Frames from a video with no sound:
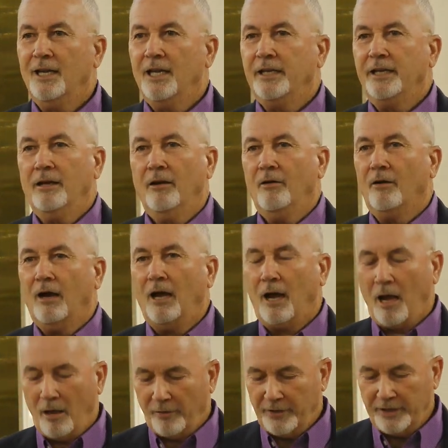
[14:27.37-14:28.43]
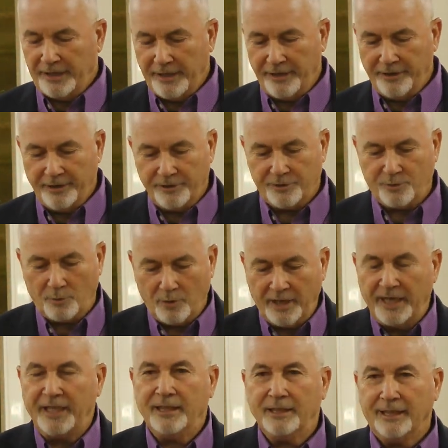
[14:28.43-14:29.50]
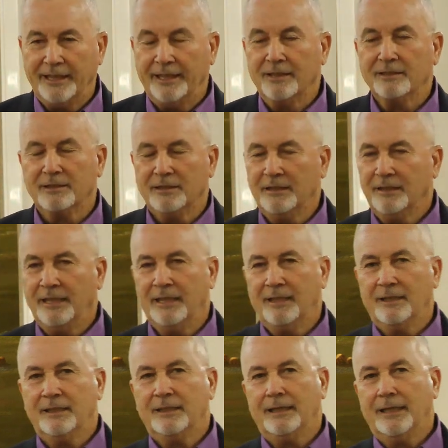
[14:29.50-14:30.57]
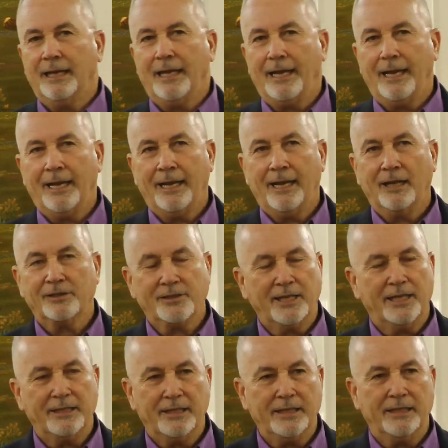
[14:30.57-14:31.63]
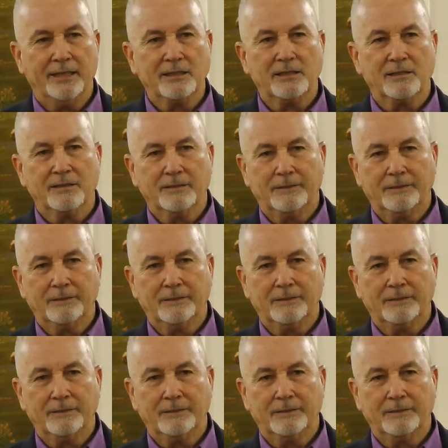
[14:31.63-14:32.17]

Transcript: You know, all the years reading this, and I'll say this,